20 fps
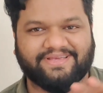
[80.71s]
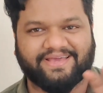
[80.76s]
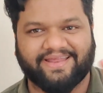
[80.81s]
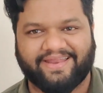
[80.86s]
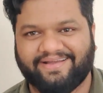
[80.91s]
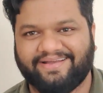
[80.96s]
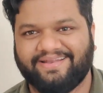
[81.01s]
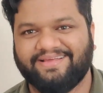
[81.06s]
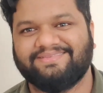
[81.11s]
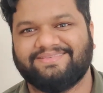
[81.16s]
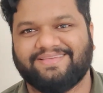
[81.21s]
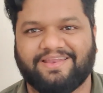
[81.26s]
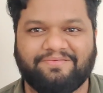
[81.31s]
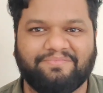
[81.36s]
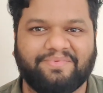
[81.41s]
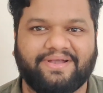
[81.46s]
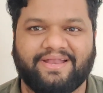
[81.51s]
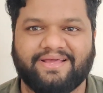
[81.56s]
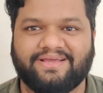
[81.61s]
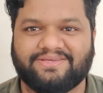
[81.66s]
creating
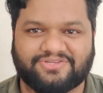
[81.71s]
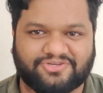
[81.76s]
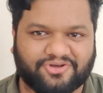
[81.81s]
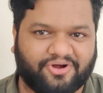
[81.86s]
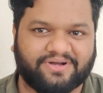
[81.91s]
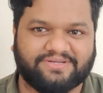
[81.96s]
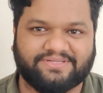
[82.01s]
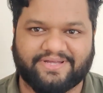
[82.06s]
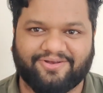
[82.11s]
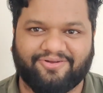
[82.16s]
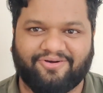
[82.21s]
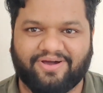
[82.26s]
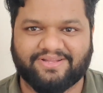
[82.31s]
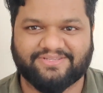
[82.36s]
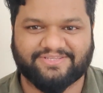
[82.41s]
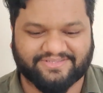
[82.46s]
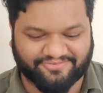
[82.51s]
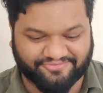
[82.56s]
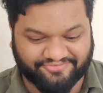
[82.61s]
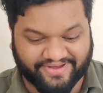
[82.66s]
cinematic shots and all.
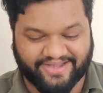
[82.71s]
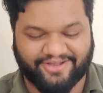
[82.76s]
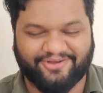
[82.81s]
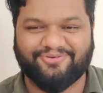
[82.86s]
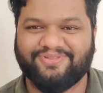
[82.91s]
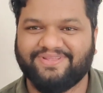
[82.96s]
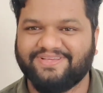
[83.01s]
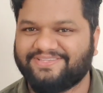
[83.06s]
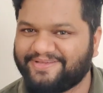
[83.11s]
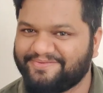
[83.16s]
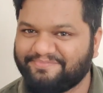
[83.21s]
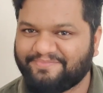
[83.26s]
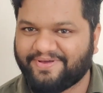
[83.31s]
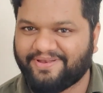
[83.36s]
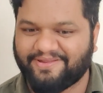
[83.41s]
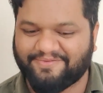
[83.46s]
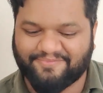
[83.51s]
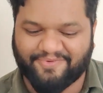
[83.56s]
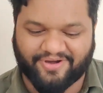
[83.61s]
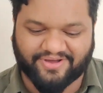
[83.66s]
We'll do the simple
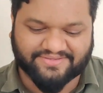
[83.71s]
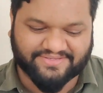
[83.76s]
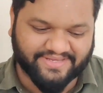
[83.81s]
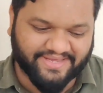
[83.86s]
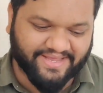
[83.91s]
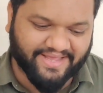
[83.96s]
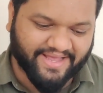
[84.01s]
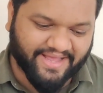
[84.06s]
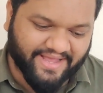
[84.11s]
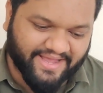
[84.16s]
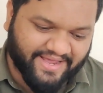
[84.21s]
unboxing.